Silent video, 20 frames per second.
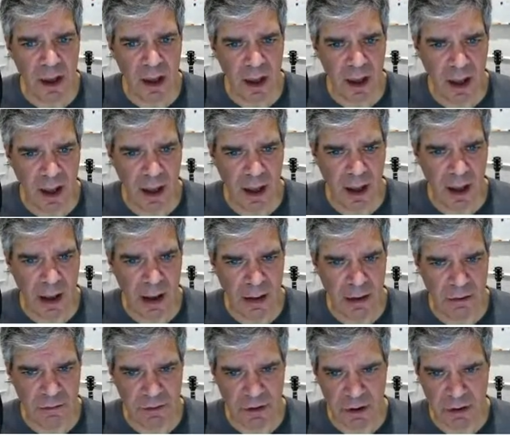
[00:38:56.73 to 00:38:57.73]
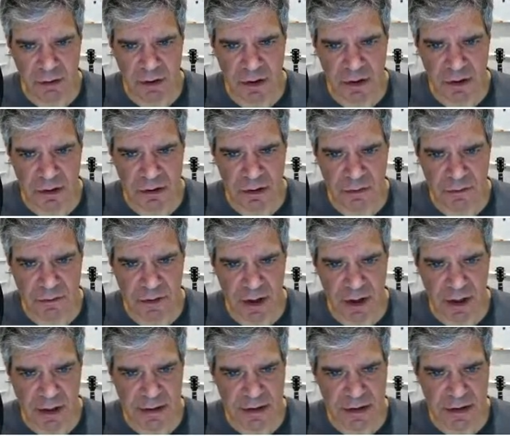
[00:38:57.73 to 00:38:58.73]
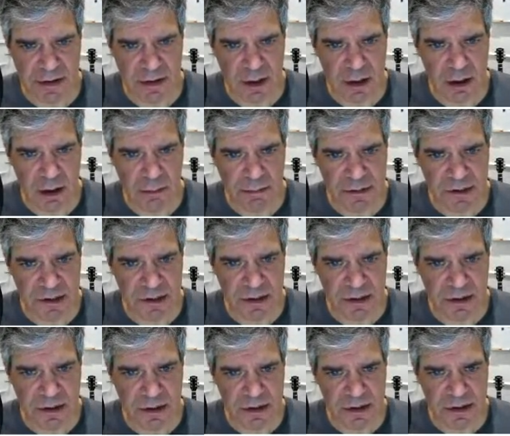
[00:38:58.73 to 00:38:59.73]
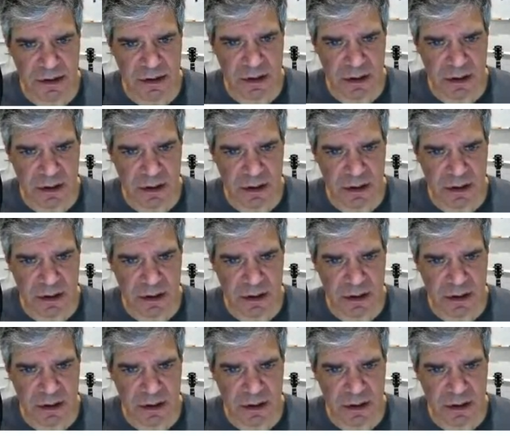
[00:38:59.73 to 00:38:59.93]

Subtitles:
And if you go into advanced options,